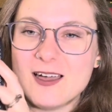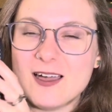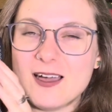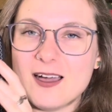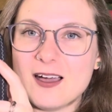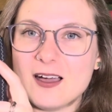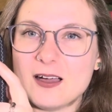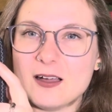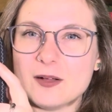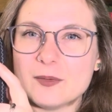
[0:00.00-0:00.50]

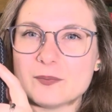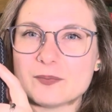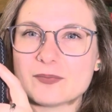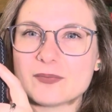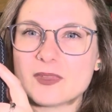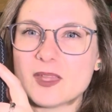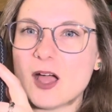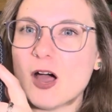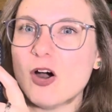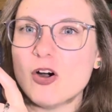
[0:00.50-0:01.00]

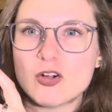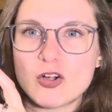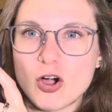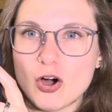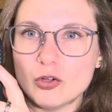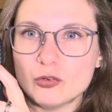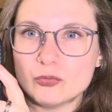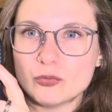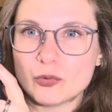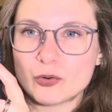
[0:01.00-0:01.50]
All
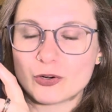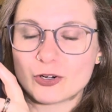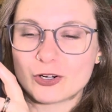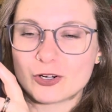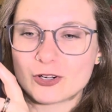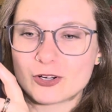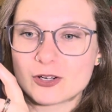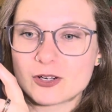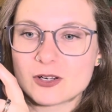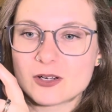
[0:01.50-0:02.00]
called
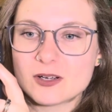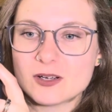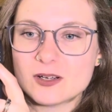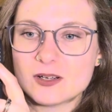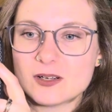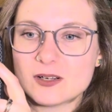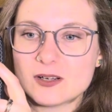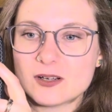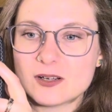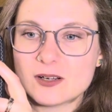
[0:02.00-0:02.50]
for.
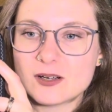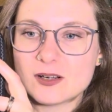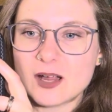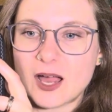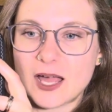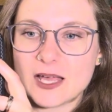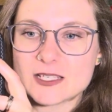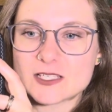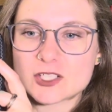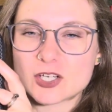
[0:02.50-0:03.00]

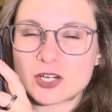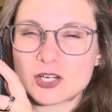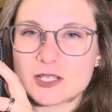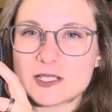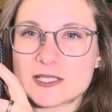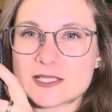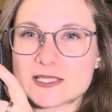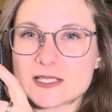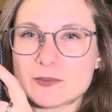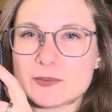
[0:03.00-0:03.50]
I started
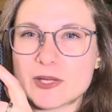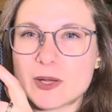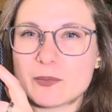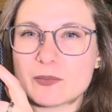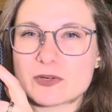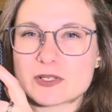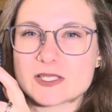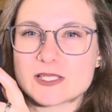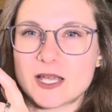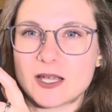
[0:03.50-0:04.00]
it
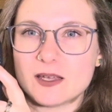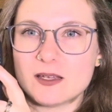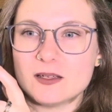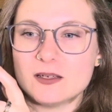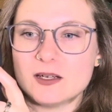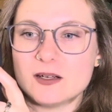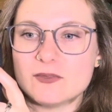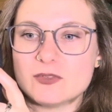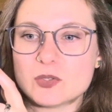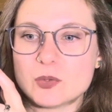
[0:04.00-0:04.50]
September
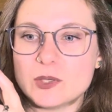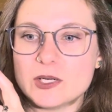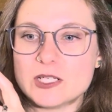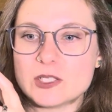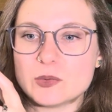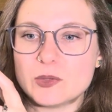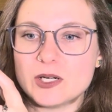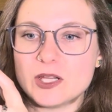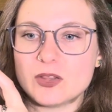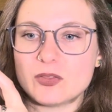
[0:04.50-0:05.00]
2nd of
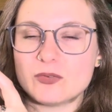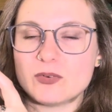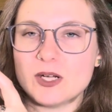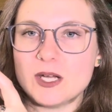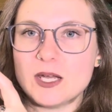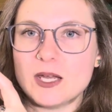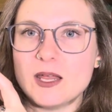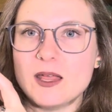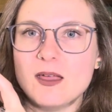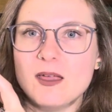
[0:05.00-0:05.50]

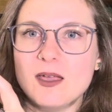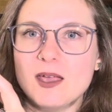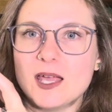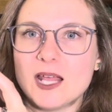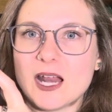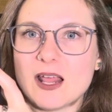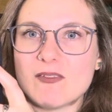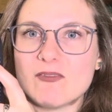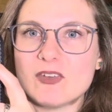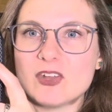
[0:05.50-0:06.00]
2023
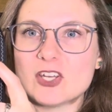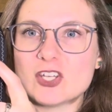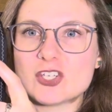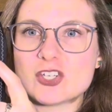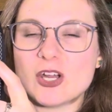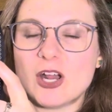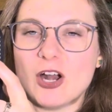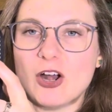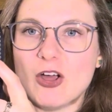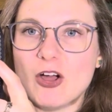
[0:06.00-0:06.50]
and I finished
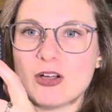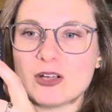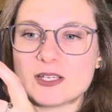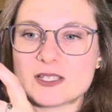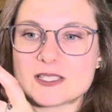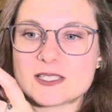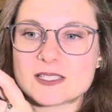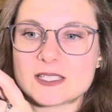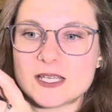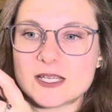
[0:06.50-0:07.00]
it on
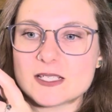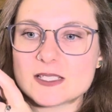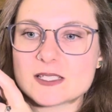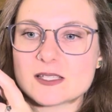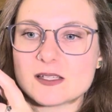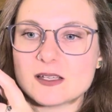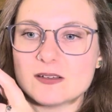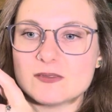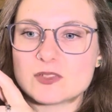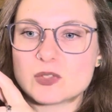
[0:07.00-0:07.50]
August 6th
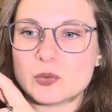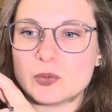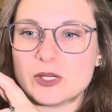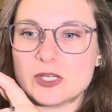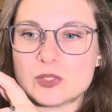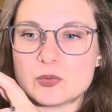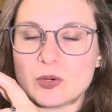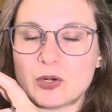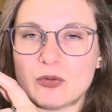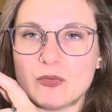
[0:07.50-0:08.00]
of
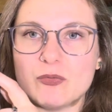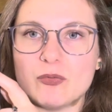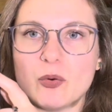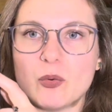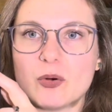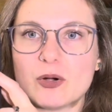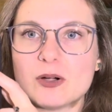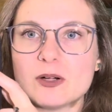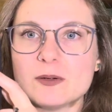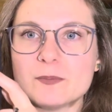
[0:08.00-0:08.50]

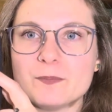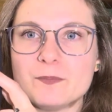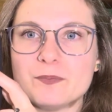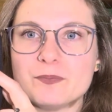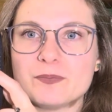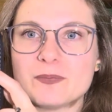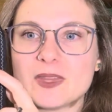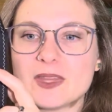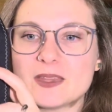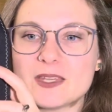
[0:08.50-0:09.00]
2024.
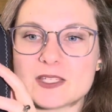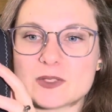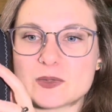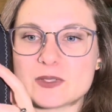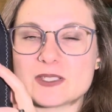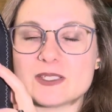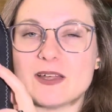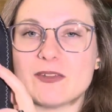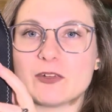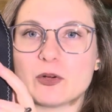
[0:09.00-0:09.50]
This
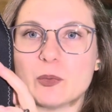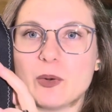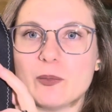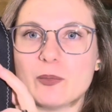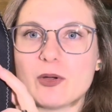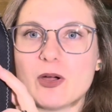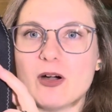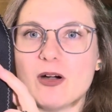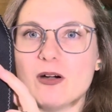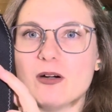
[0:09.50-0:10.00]
was another
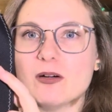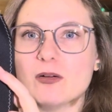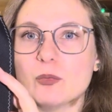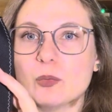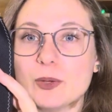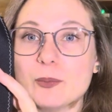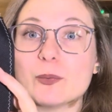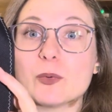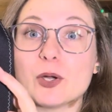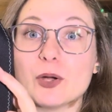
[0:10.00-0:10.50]
whip
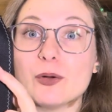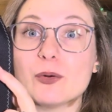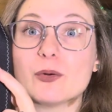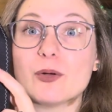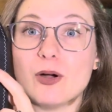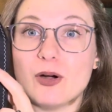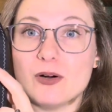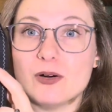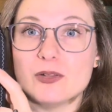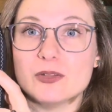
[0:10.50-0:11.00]
go
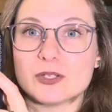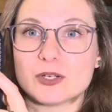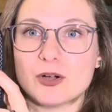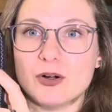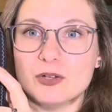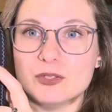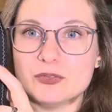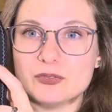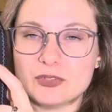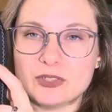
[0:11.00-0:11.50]
call that
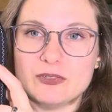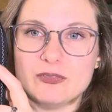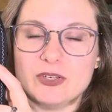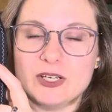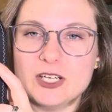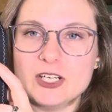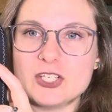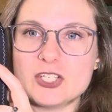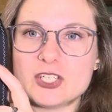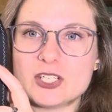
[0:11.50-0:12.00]
called for a
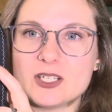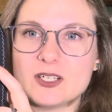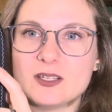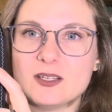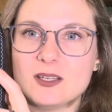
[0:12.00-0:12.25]
finish.